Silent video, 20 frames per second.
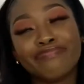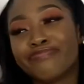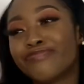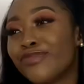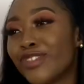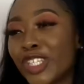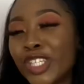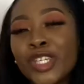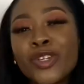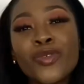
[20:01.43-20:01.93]

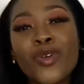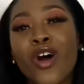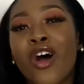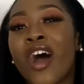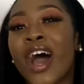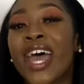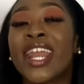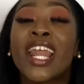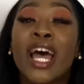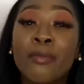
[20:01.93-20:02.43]
You are
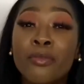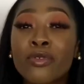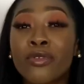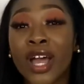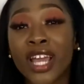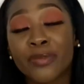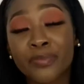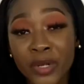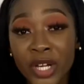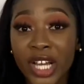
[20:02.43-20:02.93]
an
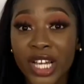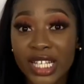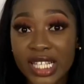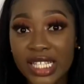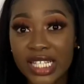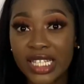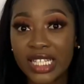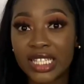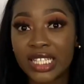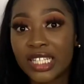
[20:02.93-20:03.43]
upright
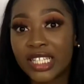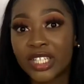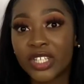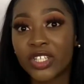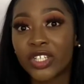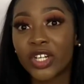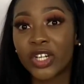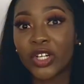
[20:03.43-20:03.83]
person, you know.